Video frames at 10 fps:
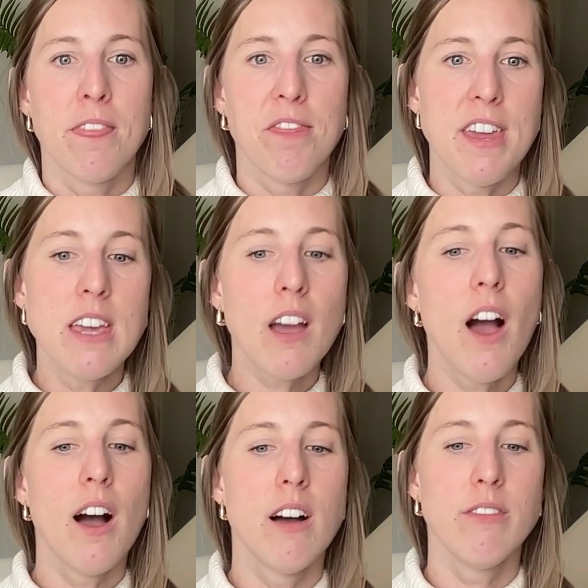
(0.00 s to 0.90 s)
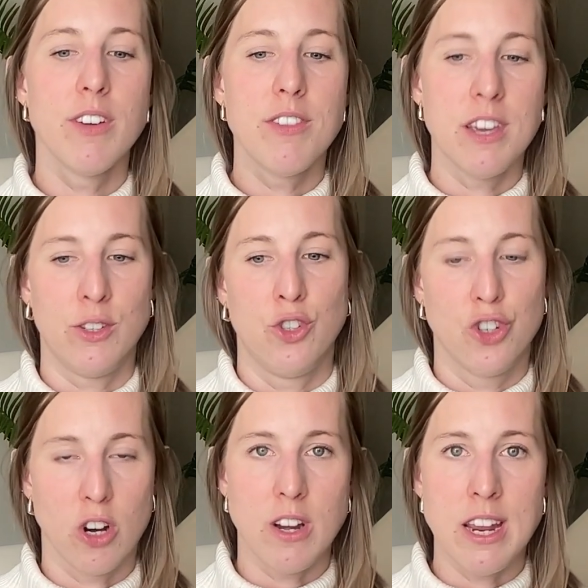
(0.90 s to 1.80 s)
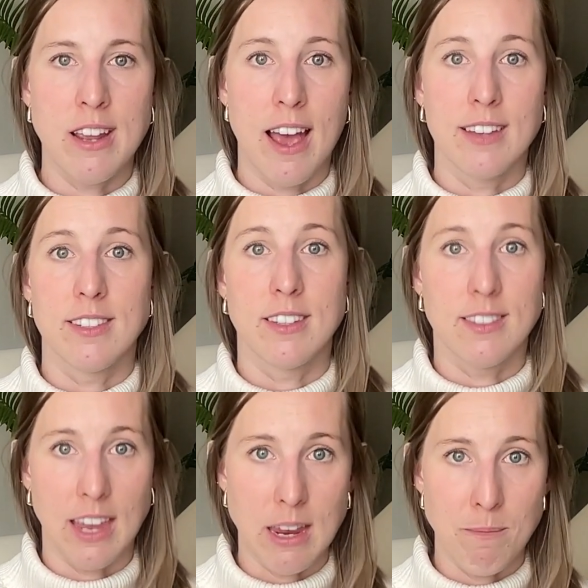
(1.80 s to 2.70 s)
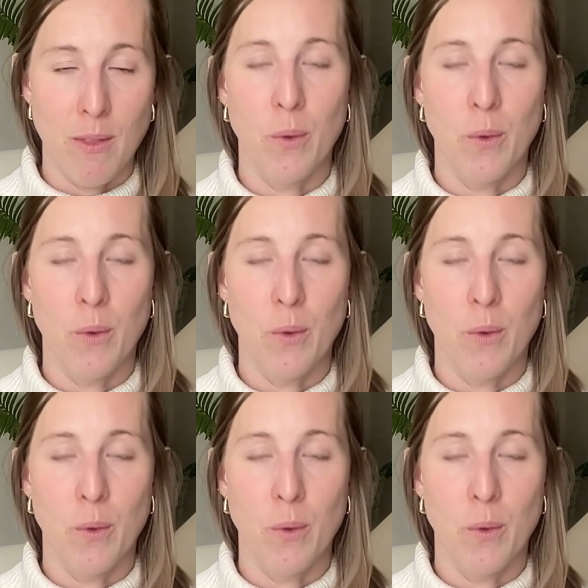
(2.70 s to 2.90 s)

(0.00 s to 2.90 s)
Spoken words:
Think of this journey as the same.